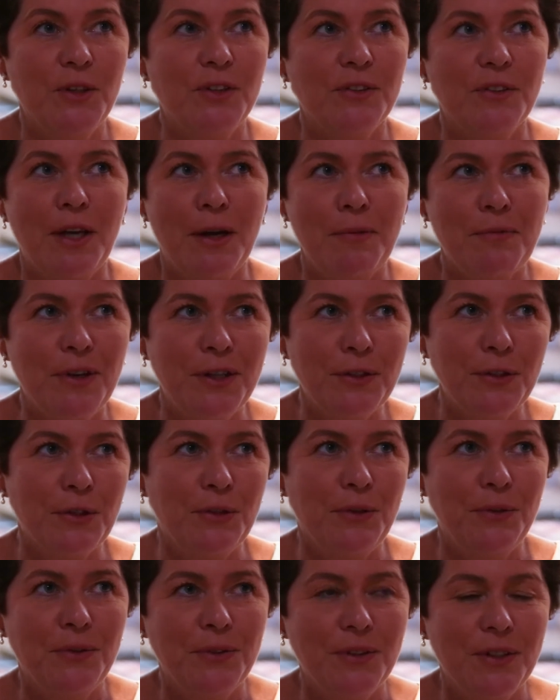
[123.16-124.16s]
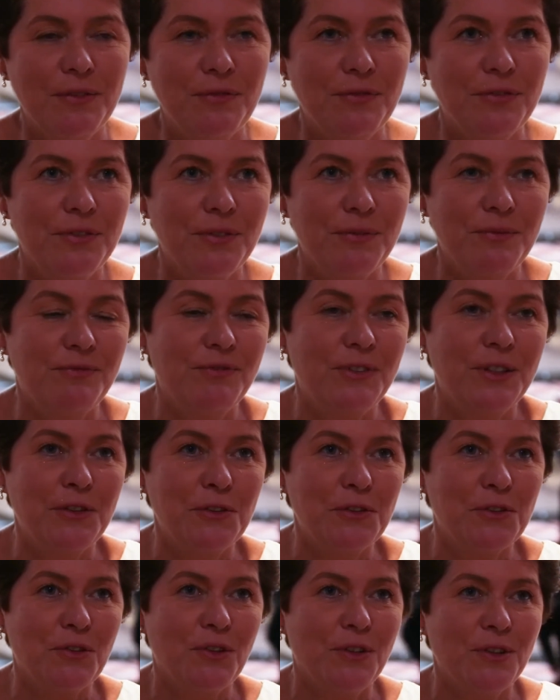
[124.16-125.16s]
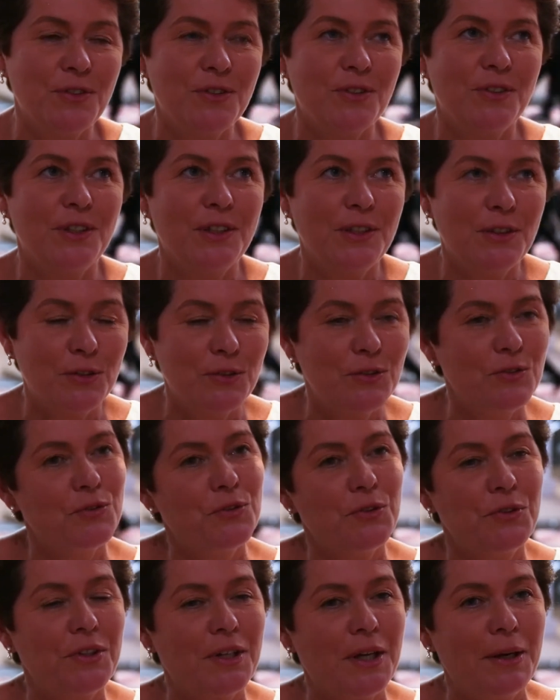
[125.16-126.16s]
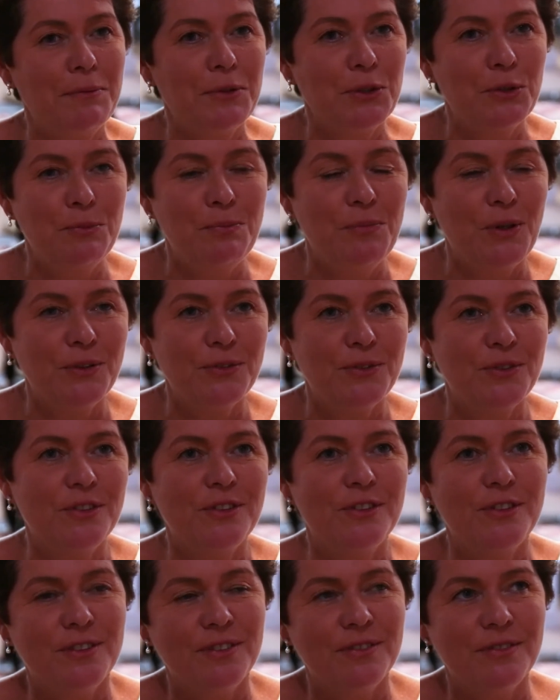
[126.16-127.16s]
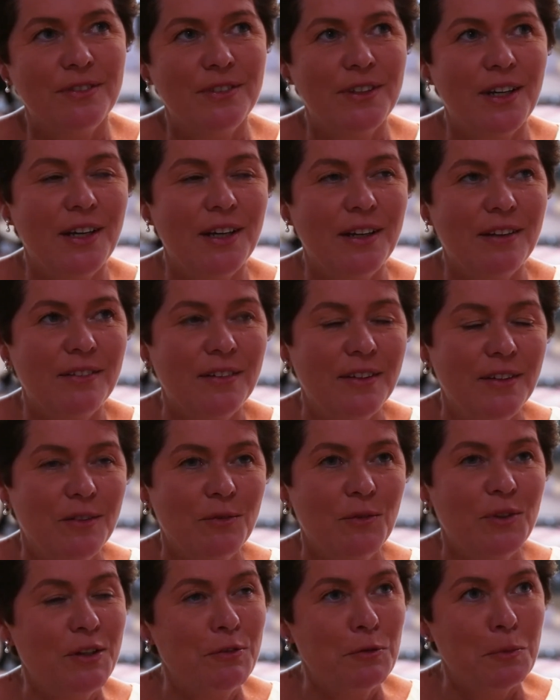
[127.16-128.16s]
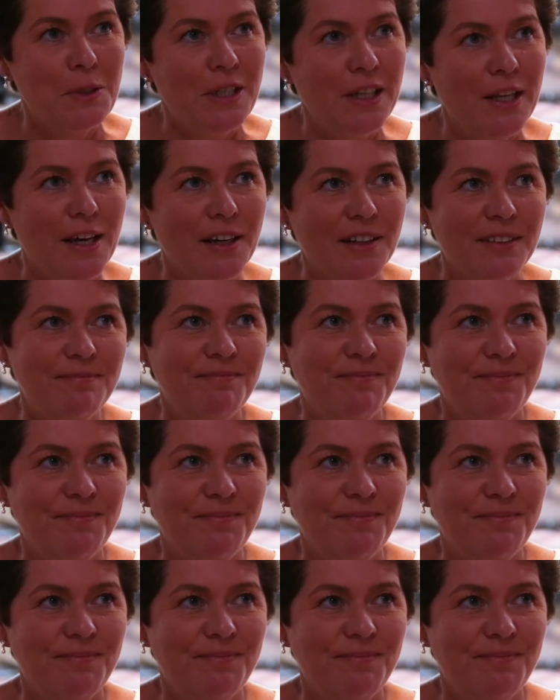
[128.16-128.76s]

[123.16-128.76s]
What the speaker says: Perth Cup around the corner, fingers crossed that he can draw a couple of good boxes, and we have a bit of luck.